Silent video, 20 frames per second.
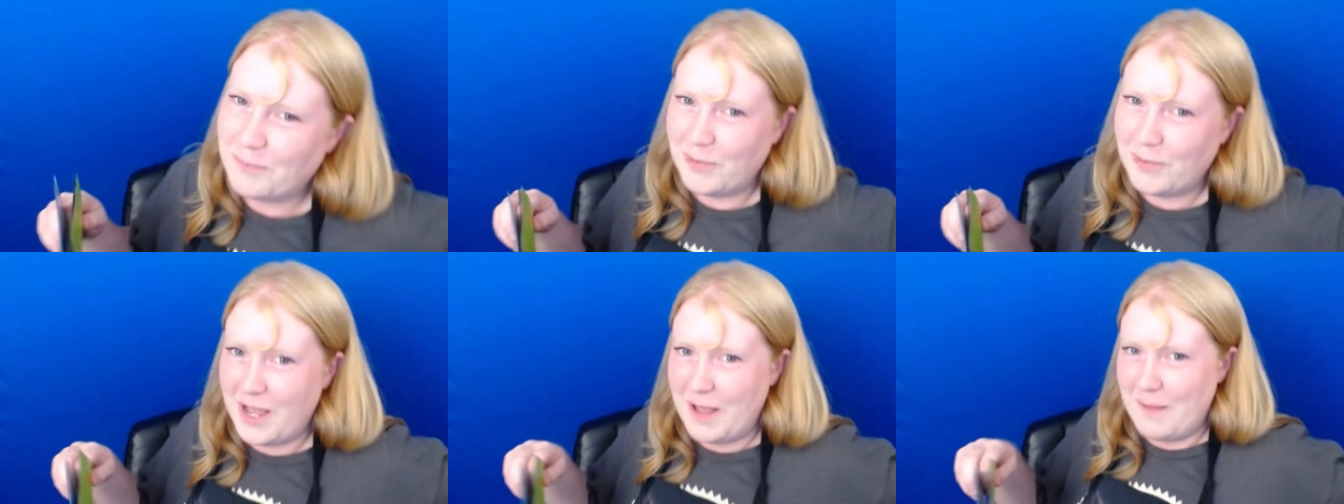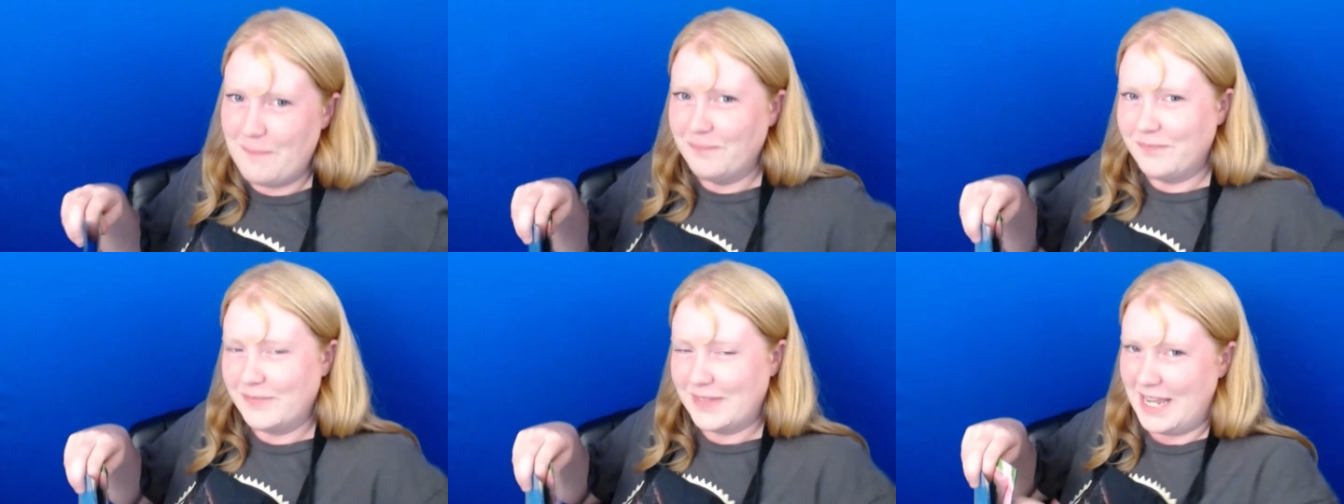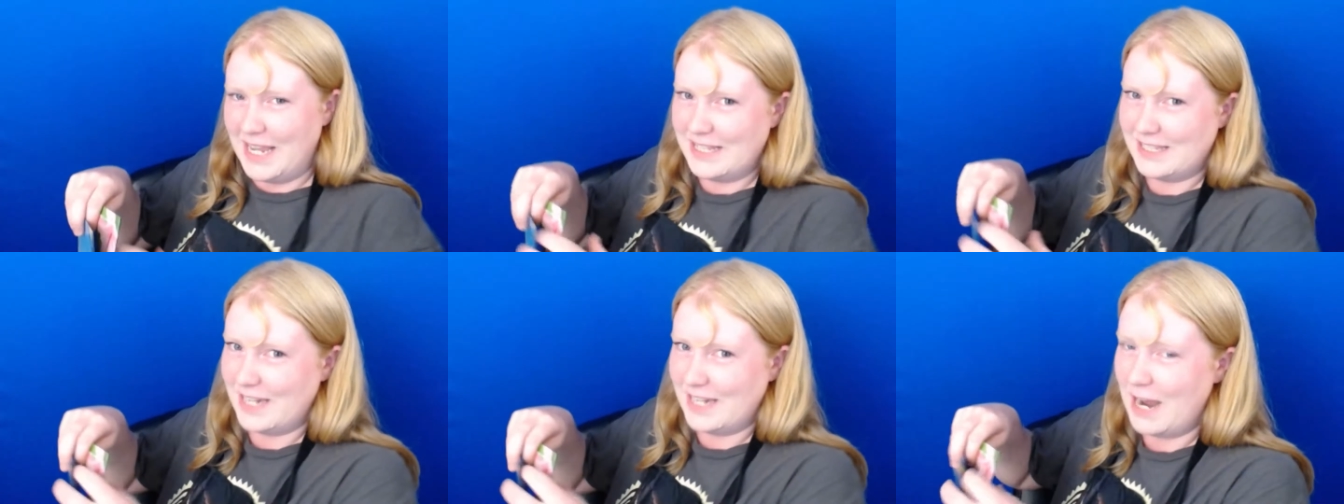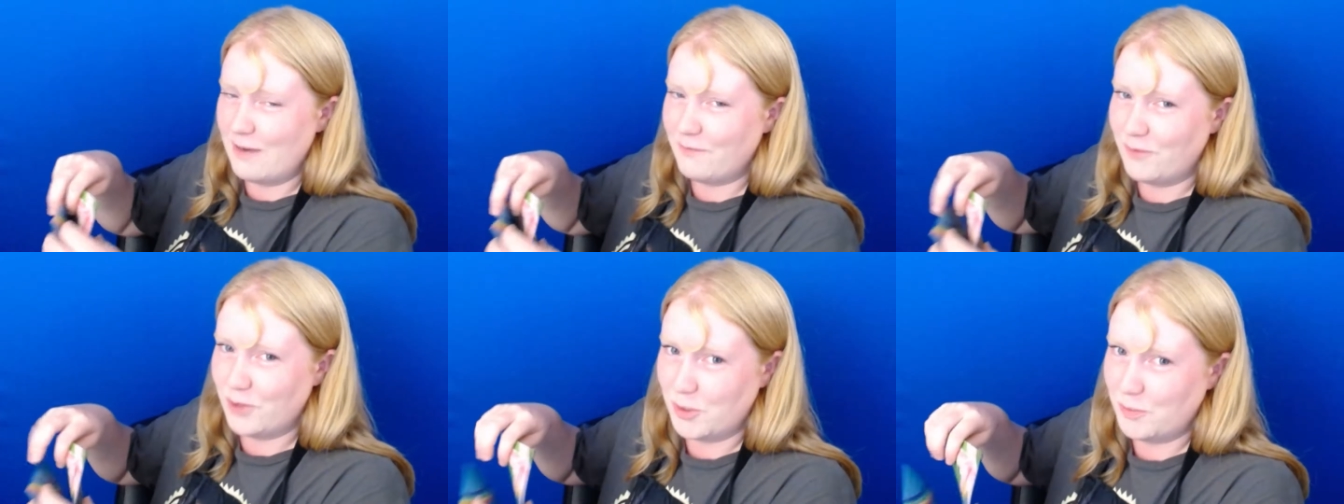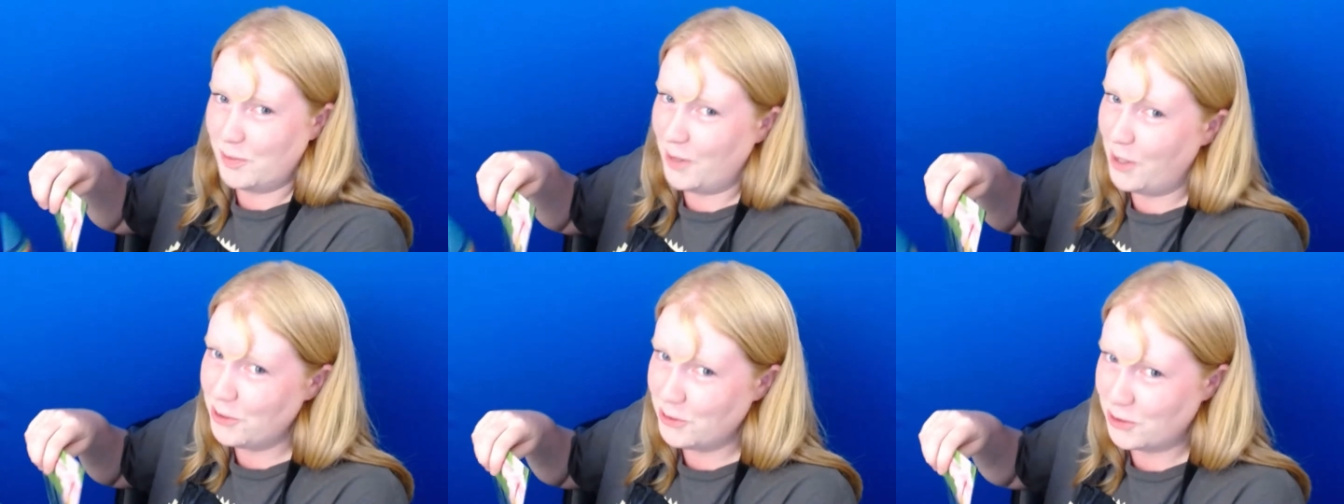But it's time for the
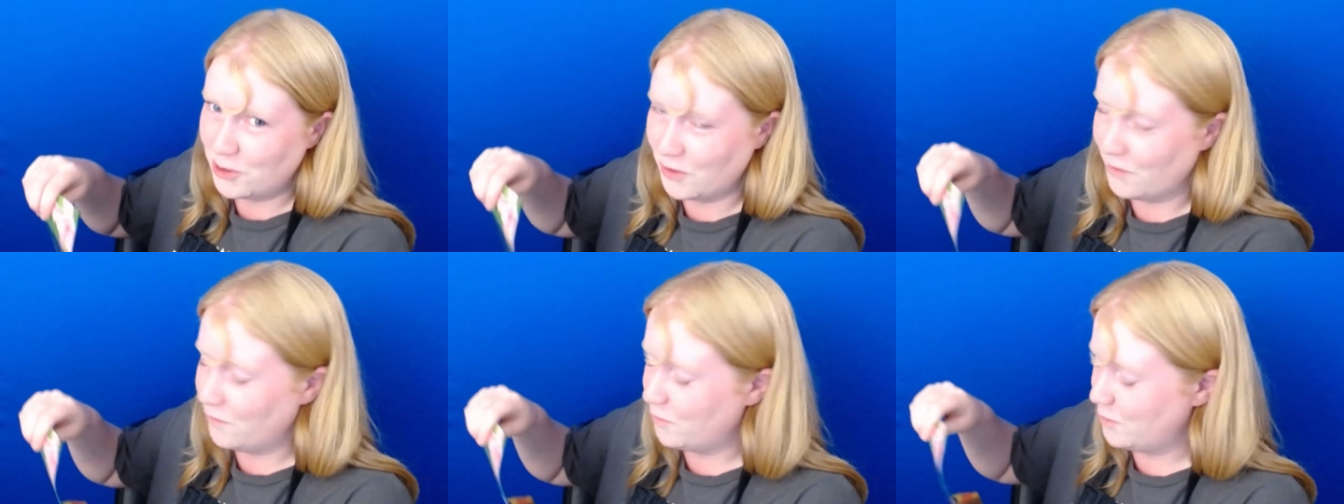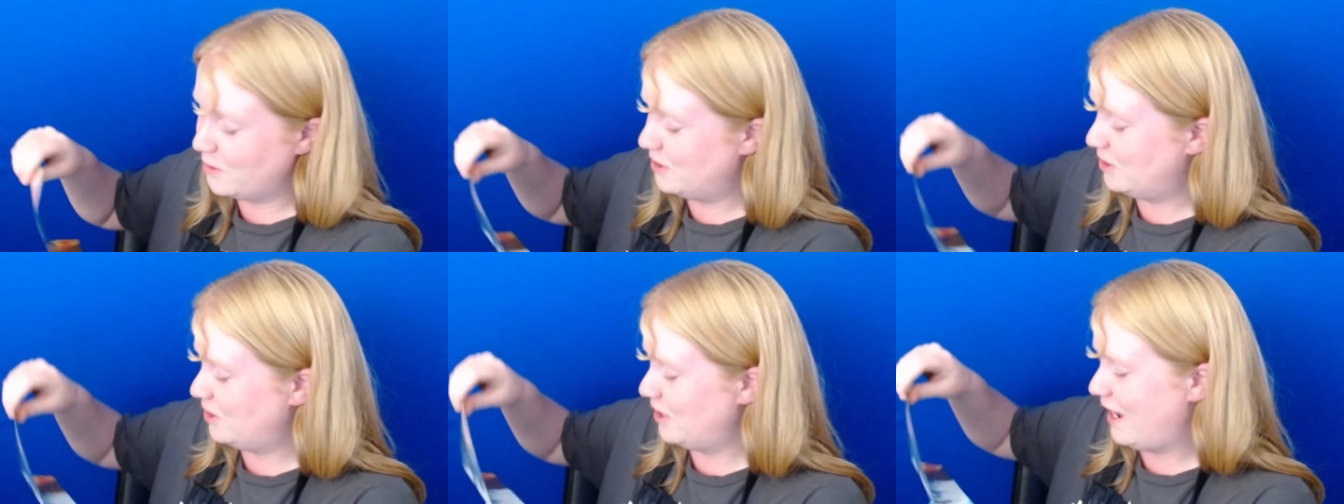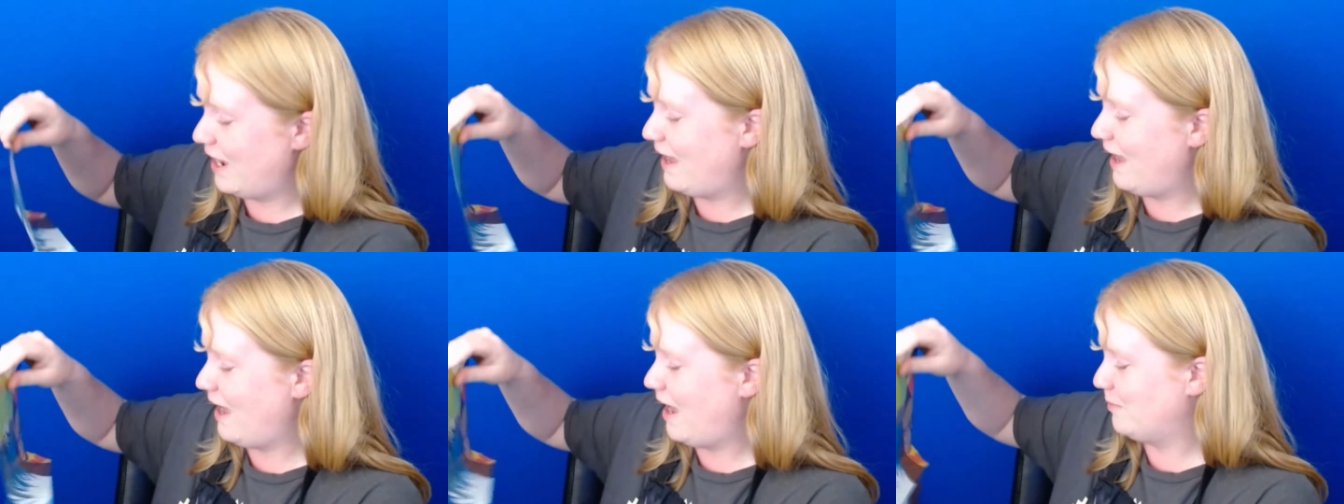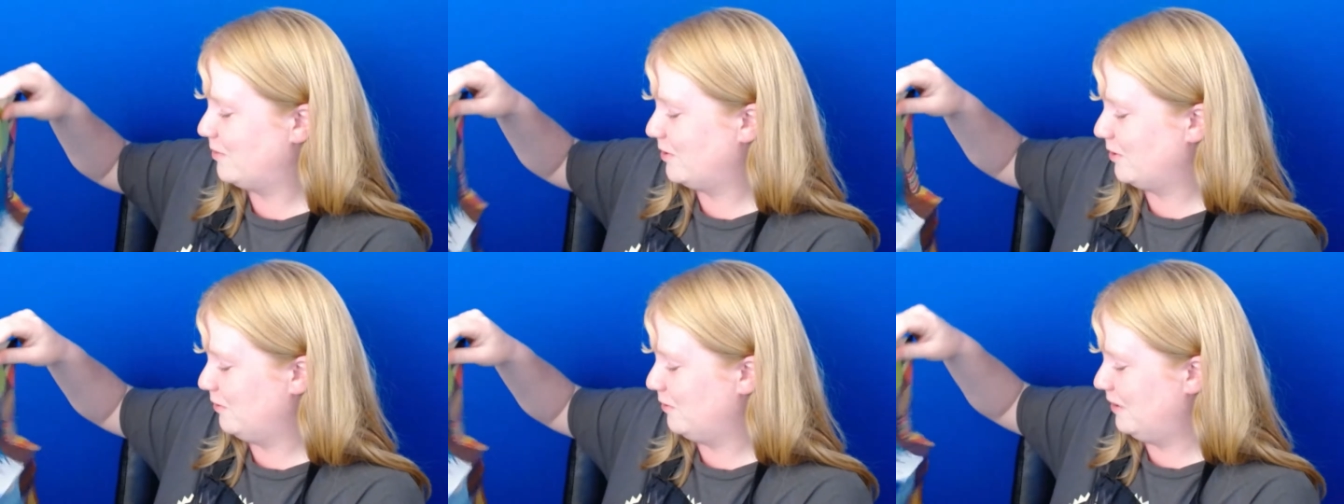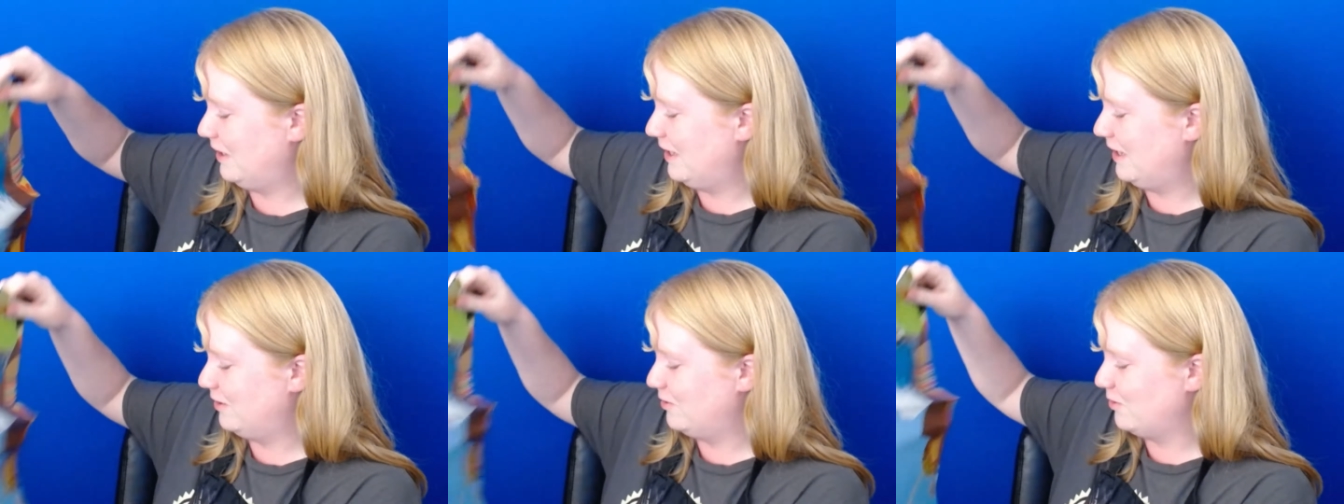poster, which I
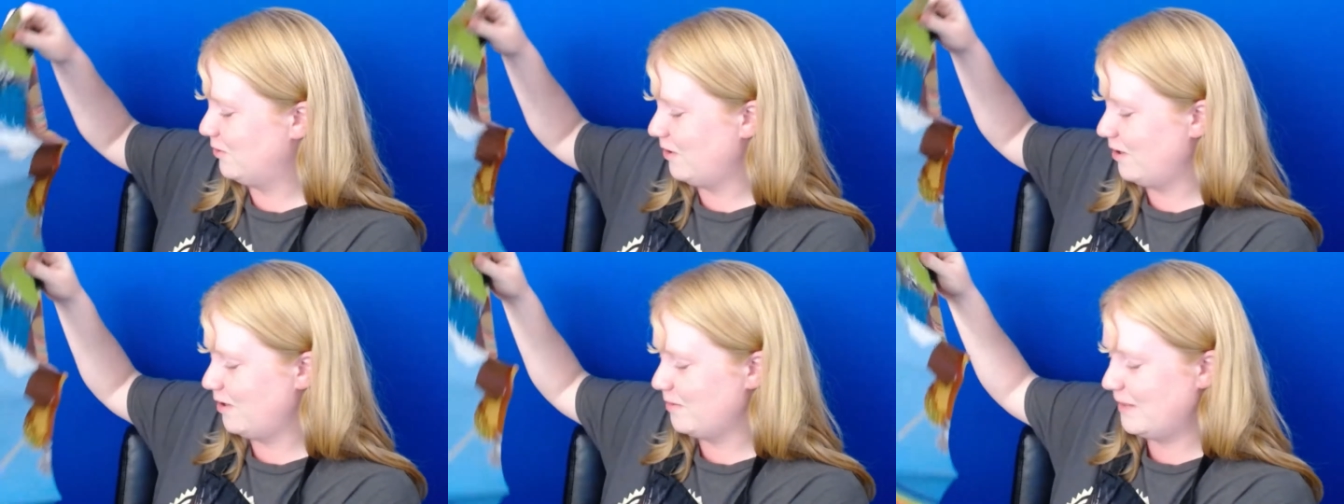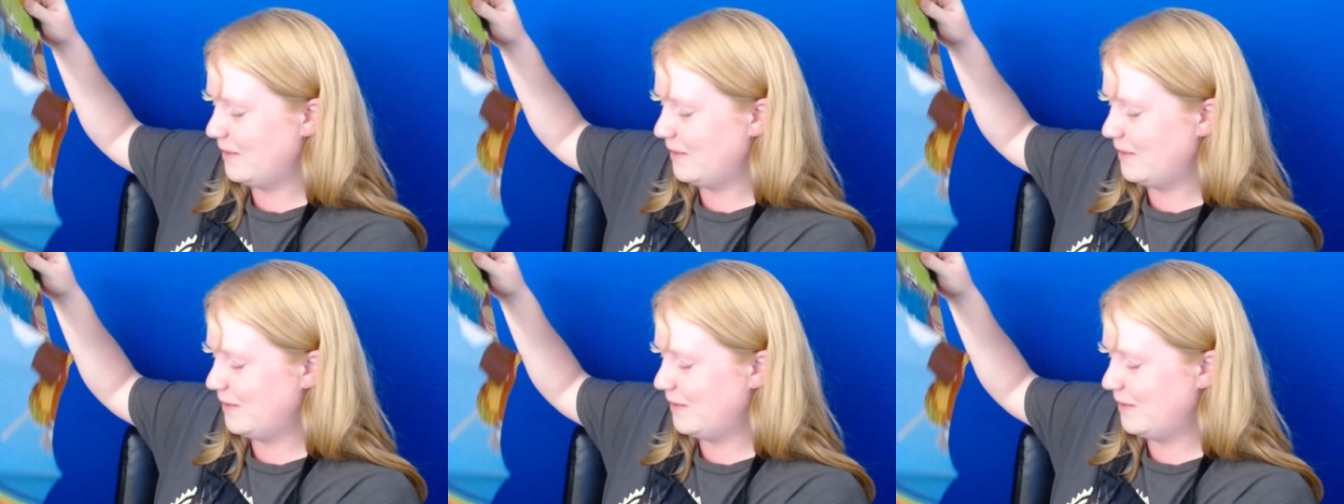absolutely adore.